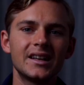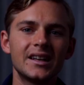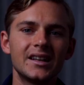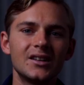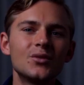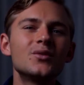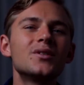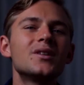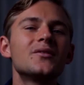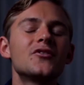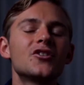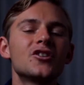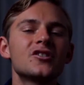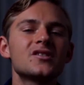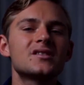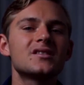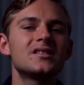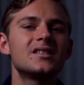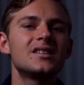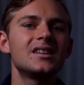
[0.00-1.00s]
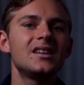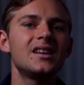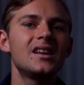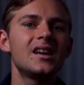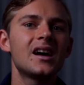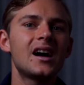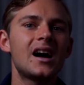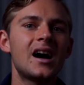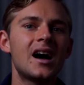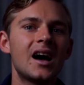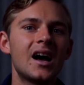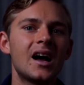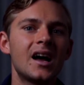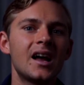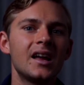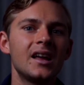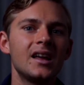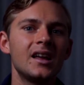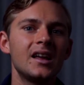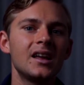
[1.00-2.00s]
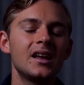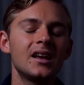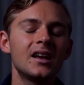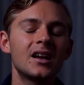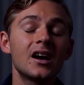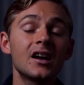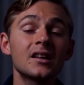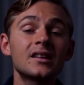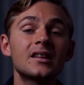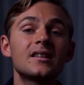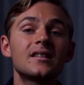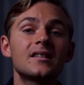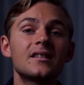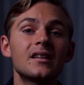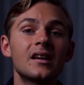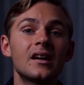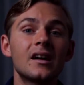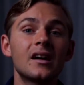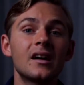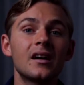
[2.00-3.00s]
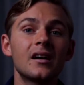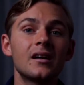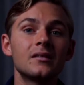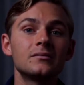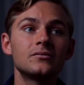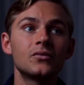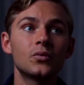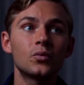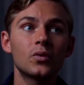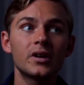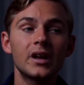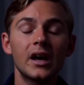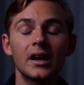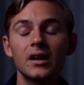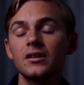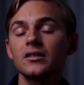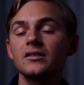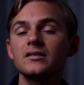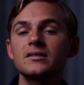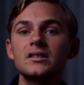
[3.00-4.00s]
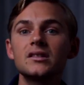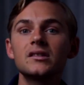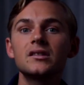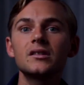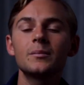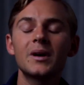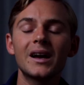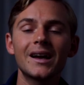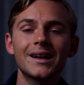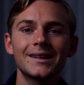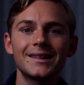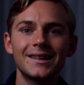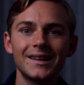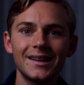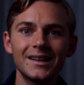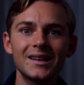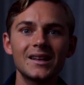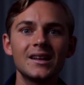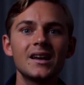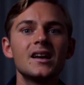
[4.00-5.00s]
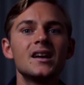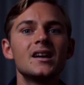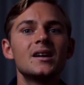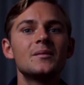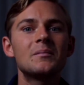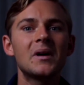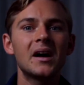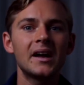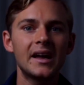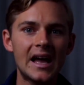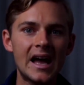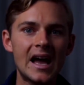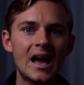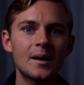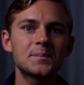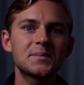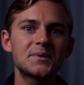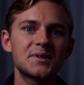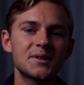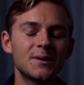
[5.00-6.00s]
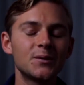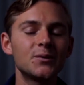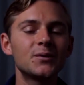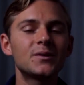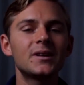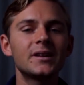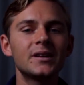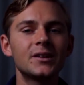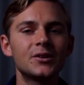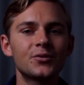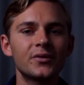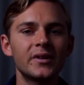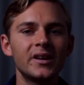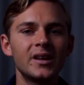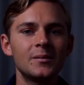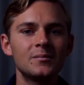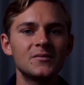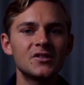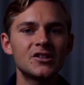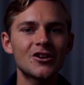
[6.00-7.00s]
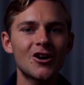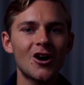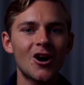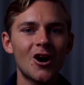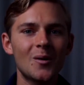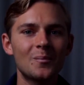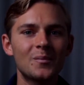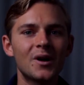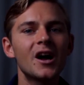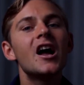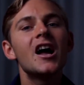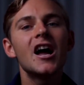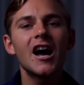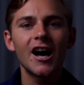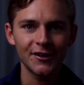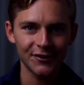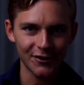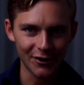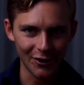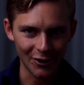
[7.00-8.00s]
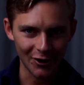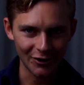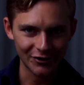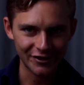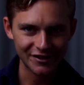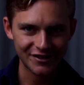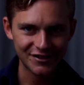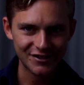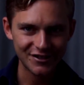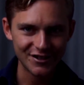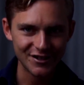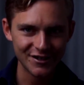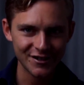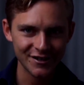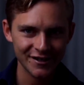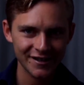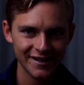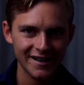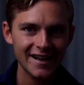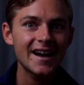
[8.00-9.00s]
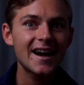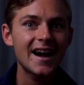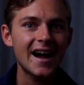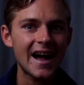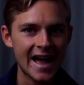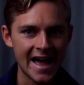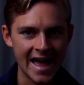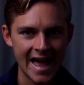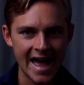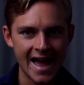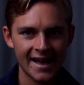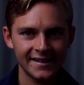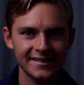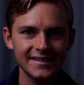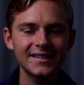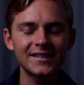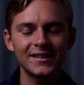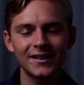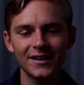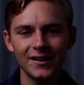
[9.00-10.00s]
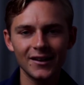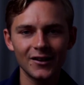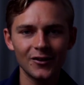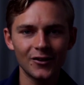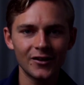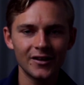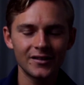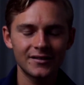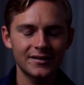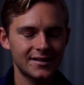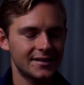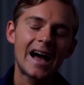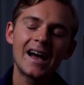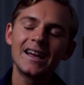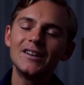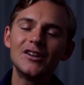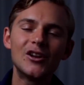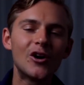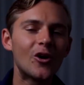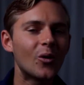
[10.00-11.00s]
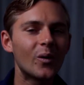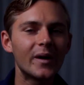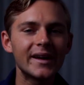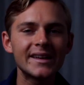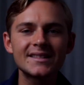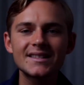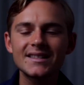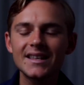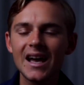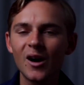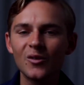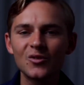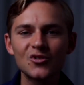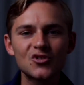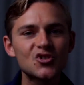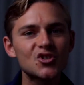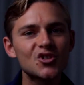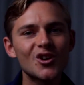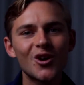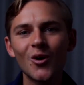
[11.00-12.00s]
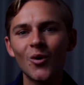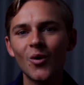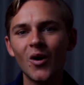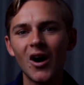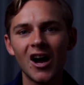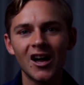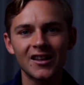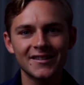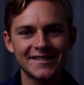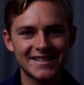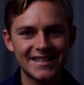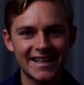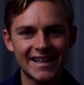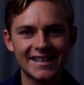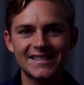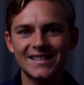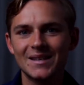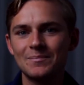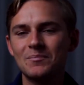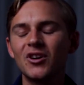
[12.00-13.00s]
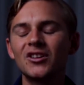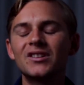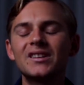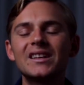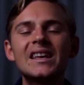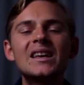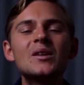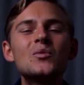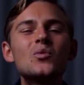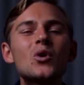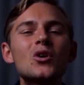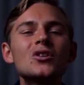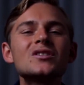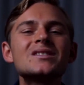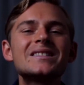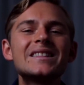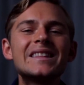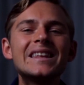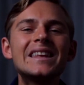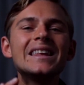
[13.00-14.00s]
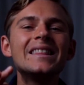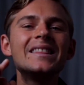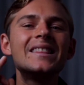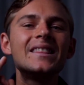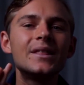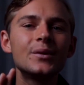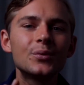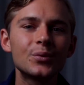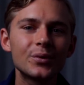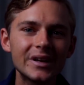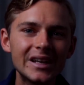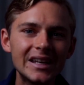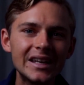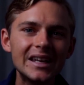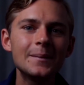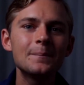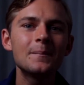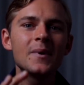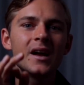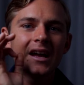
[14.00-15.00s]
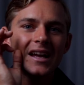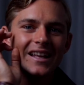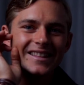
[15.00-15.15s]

university, I got what I consider back then my absolutely dream job, an auditor at Deloitte. I know it sounds so unsexy, but it was the dream